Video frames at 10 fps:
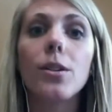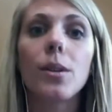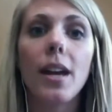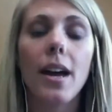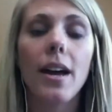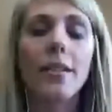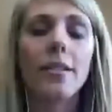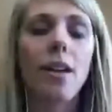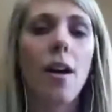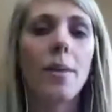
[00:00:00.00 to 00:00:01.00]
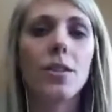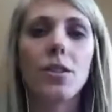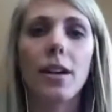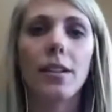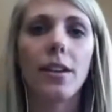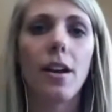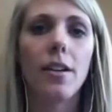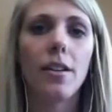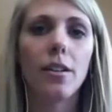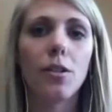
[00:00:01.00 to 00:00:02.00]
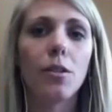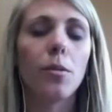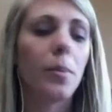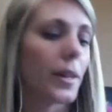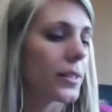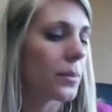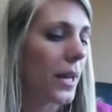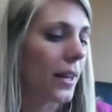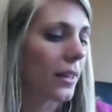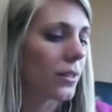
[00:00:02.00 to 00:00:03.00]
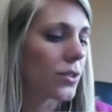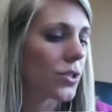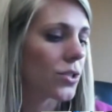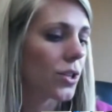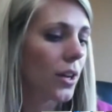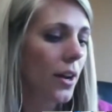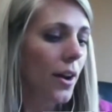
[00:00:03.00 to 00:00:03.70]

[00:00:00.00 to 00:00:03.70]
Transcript: can comment directly on our Google Plus page.